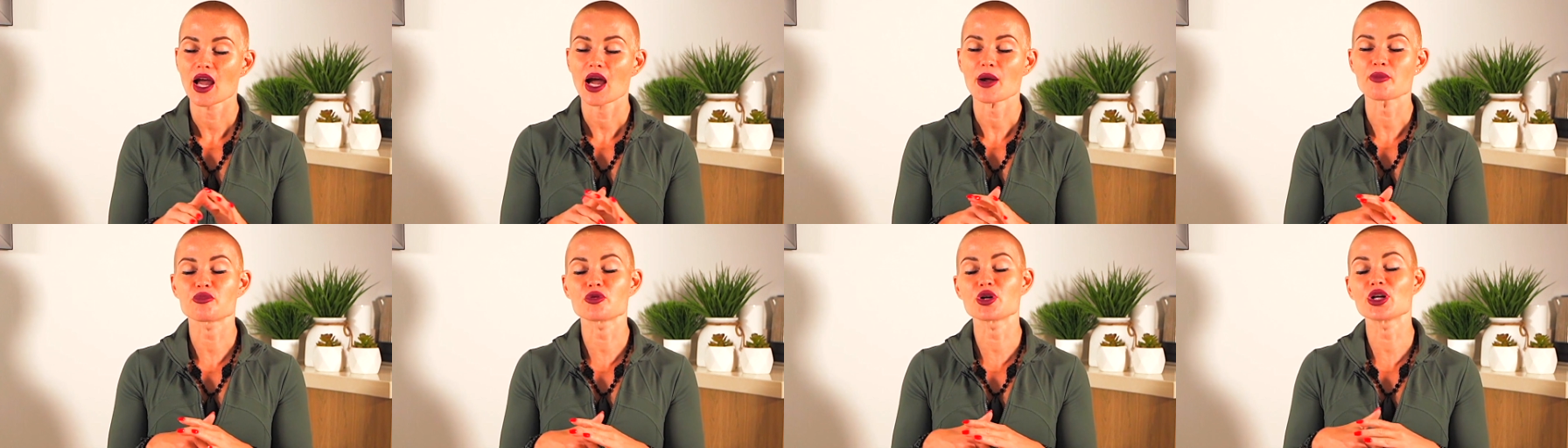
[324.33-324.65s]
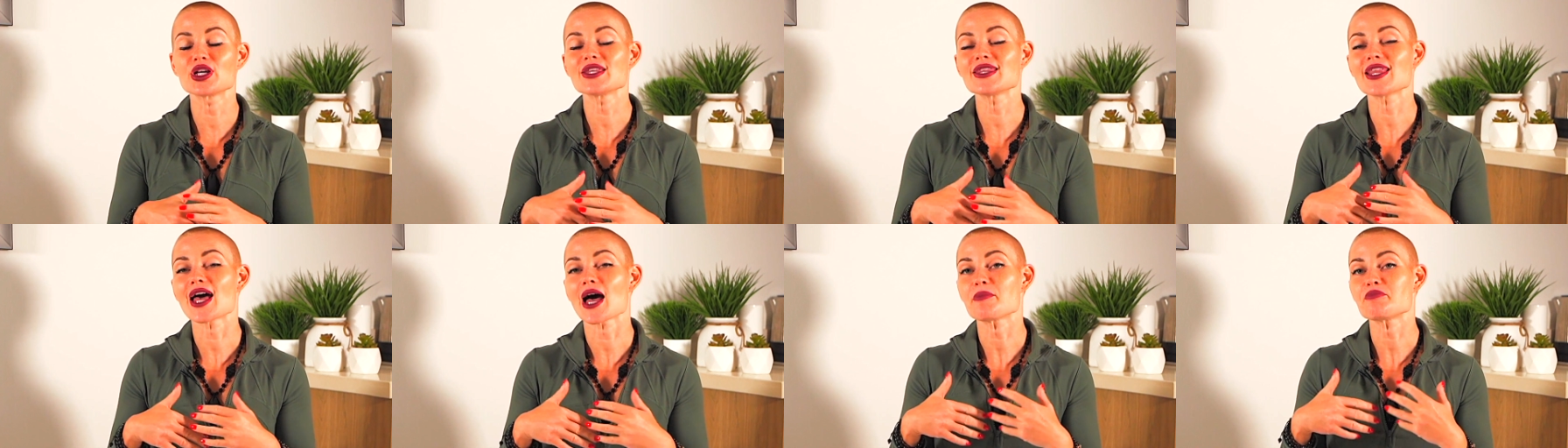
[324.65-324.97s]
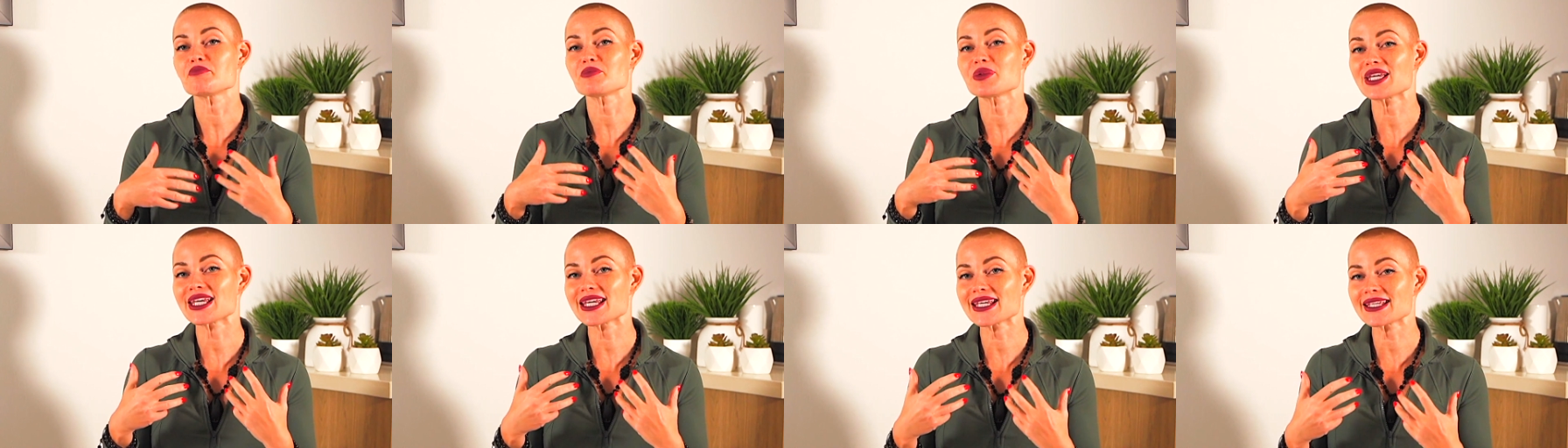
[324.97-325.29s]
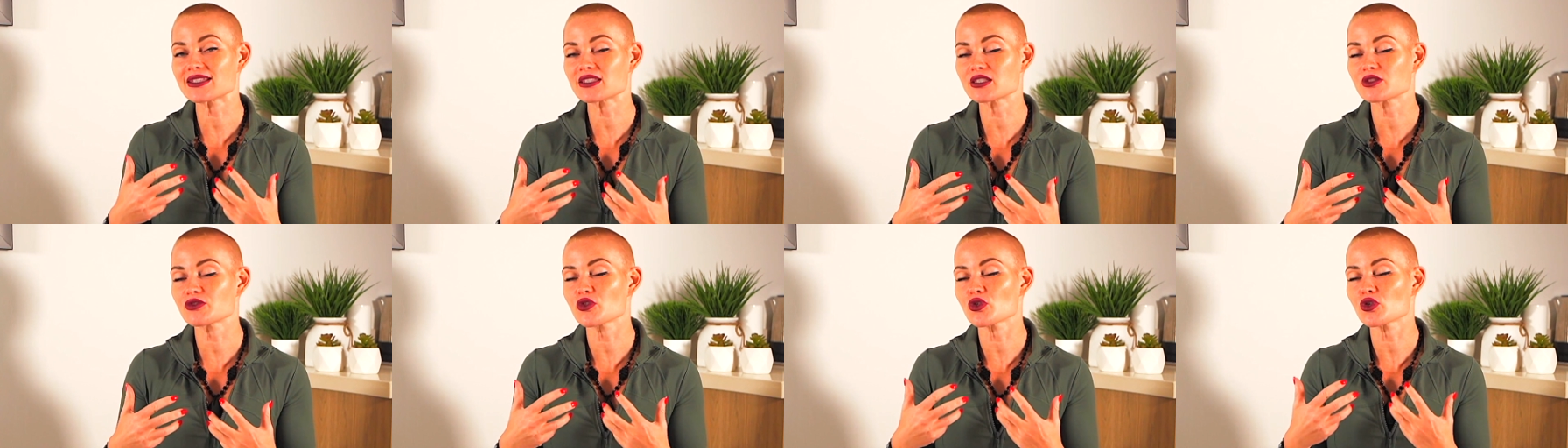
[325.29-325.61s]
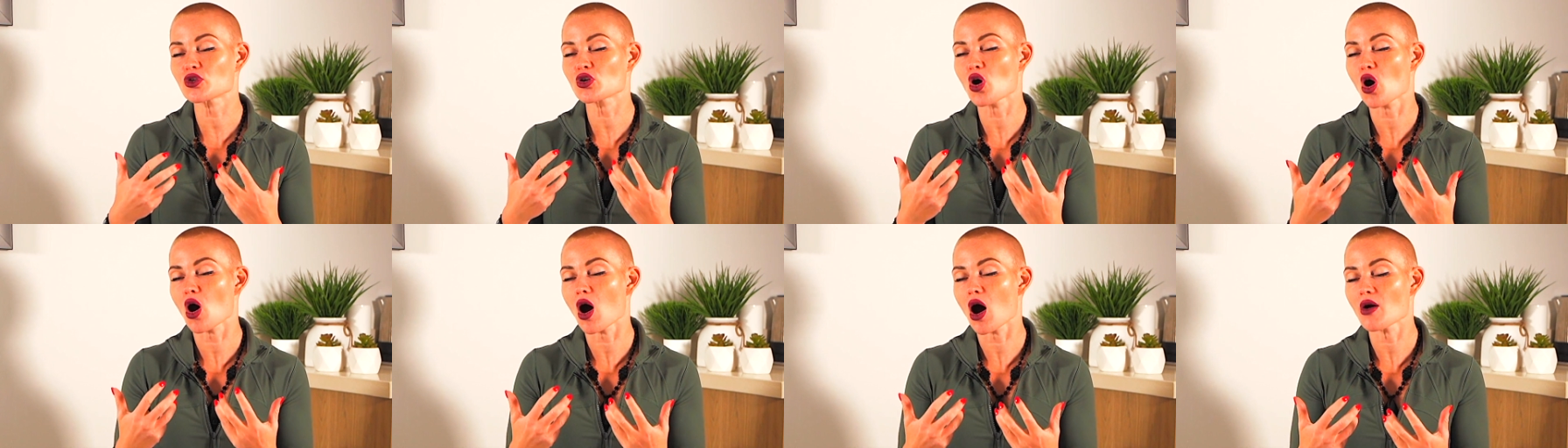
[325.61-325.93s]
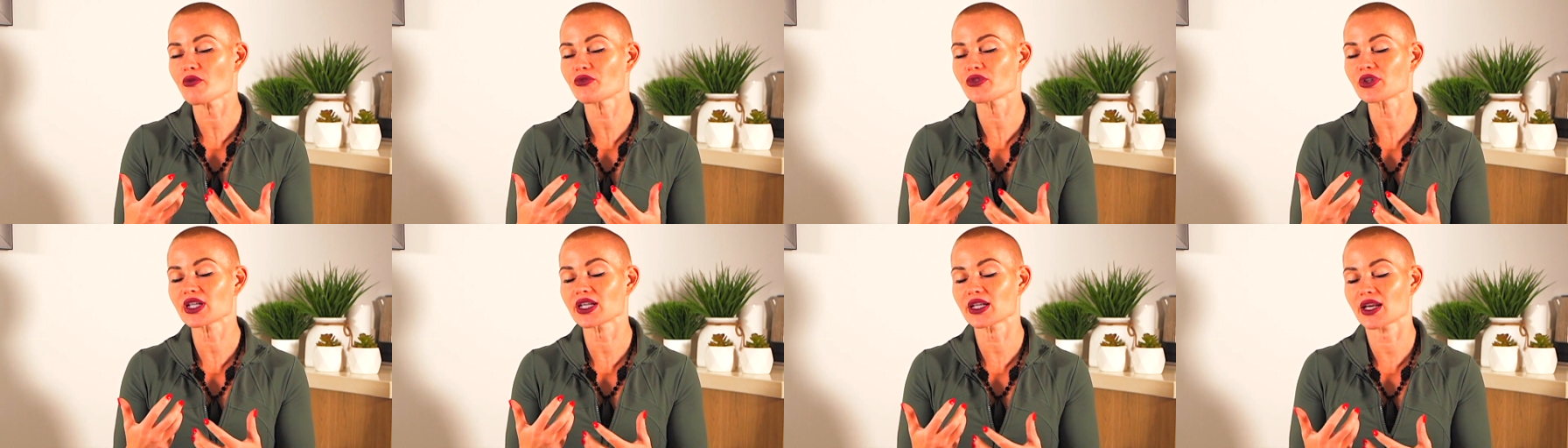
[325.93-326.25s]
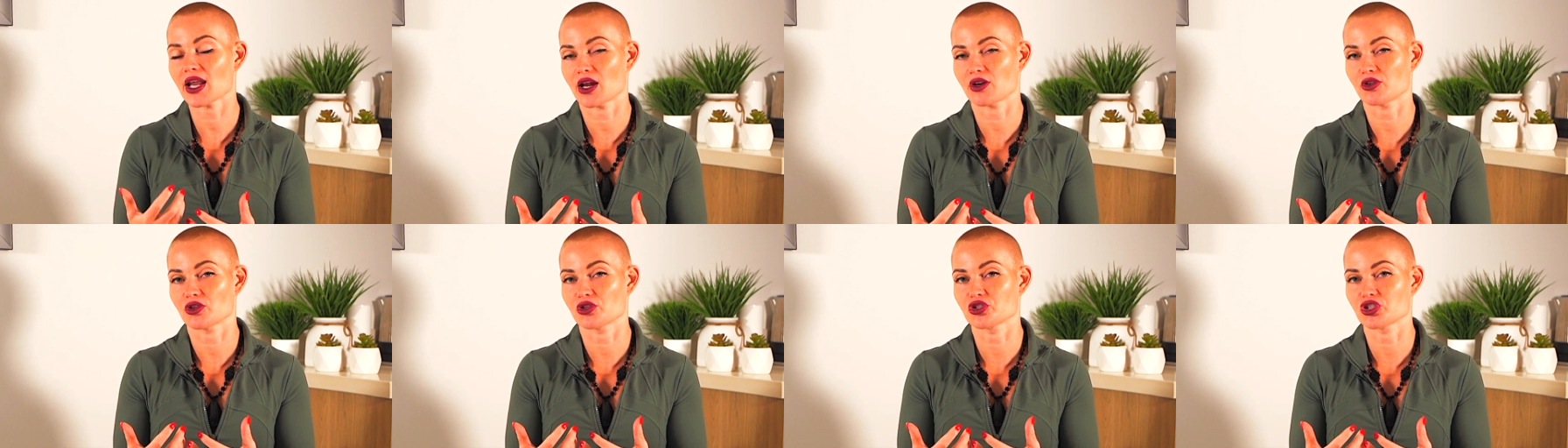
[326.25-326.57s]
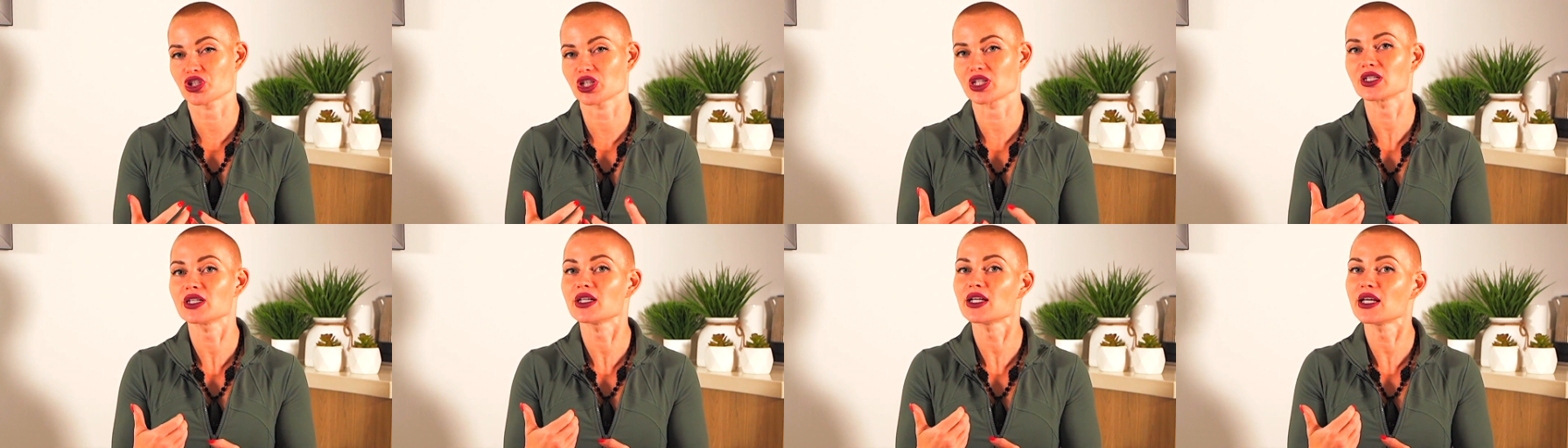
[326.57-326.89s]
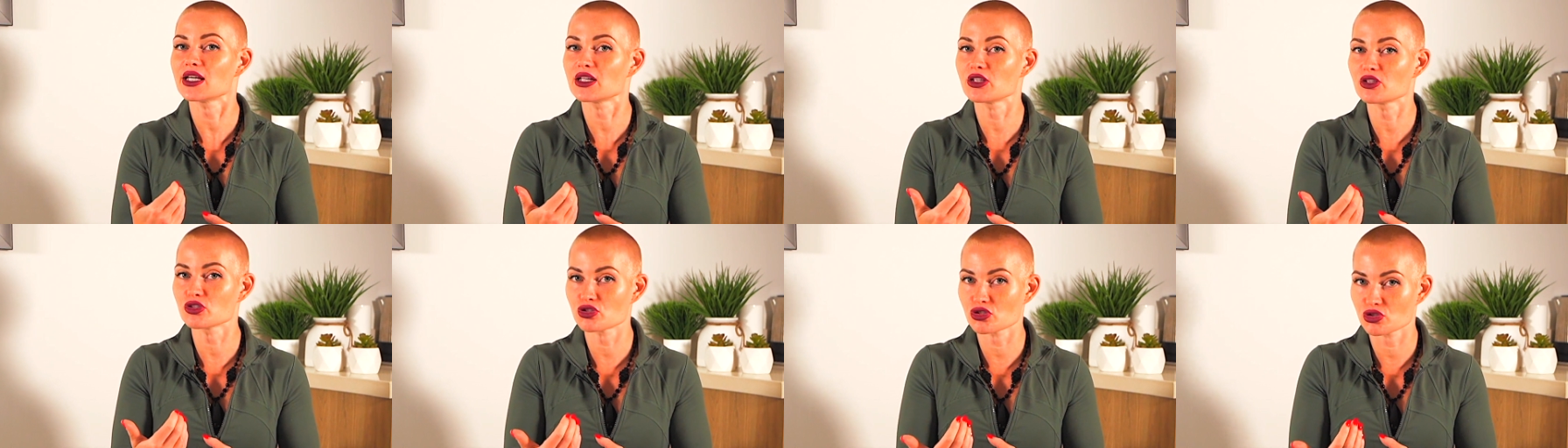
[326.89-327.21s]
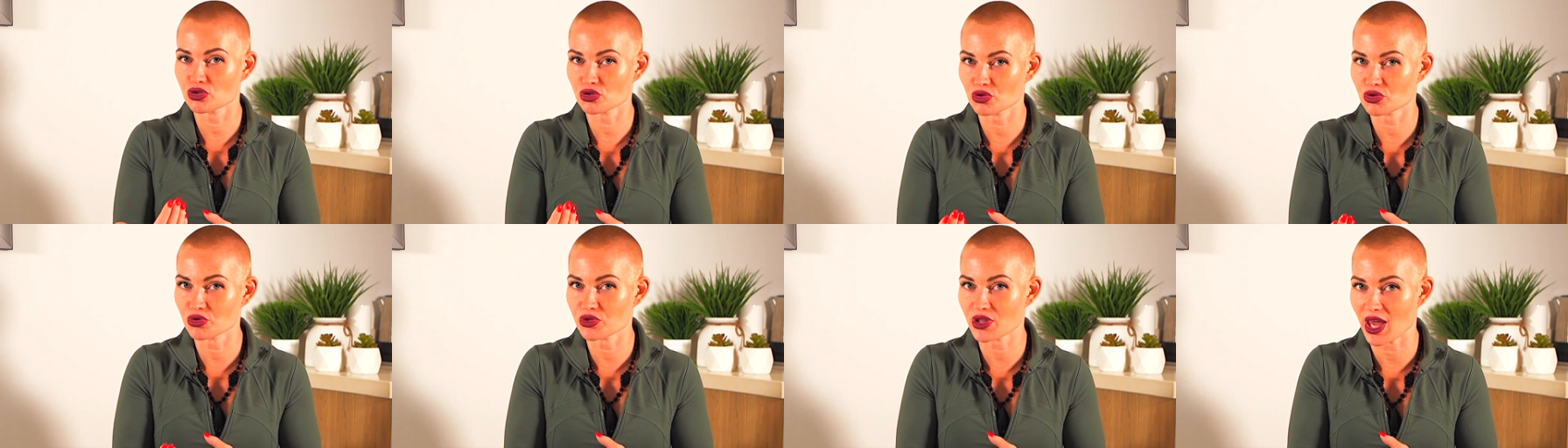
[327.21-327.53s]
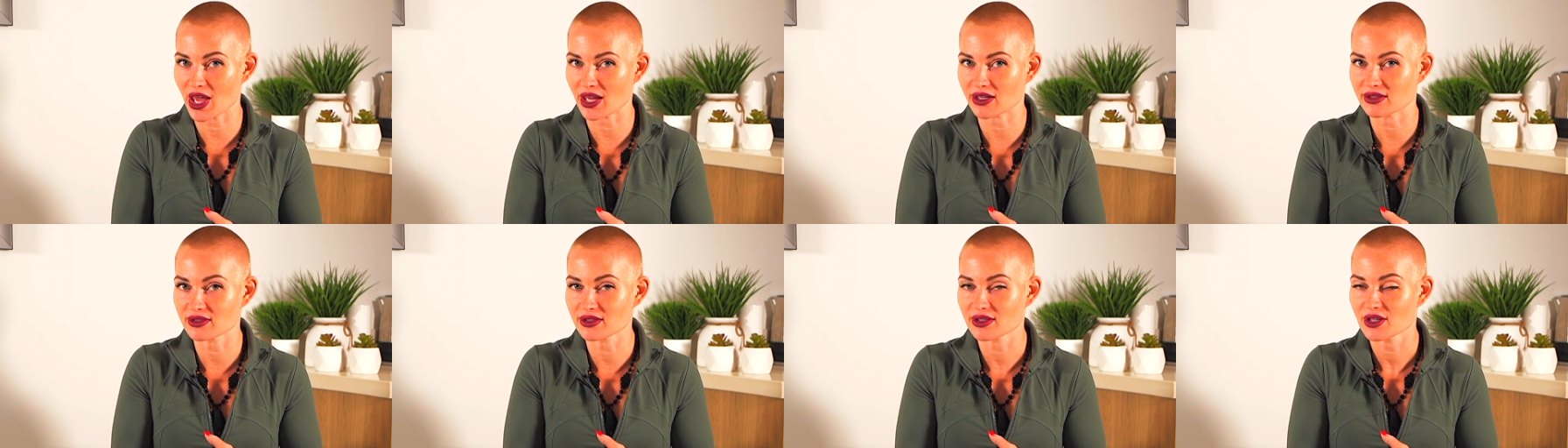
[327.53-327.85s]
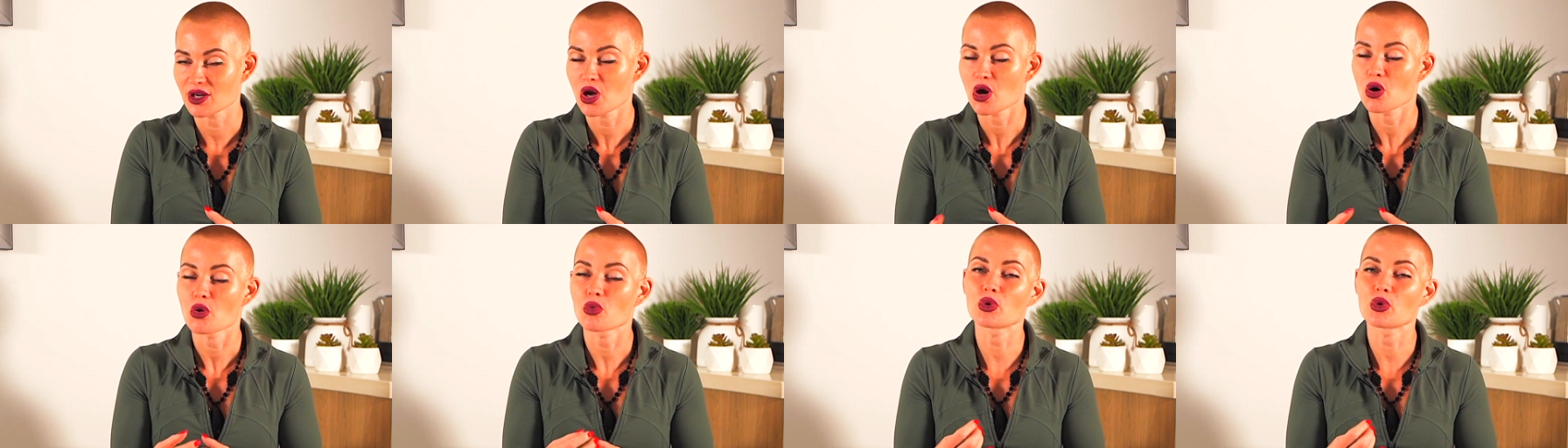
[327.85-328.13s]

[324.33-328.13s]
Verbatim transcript: bring that peaceful, confident energy into then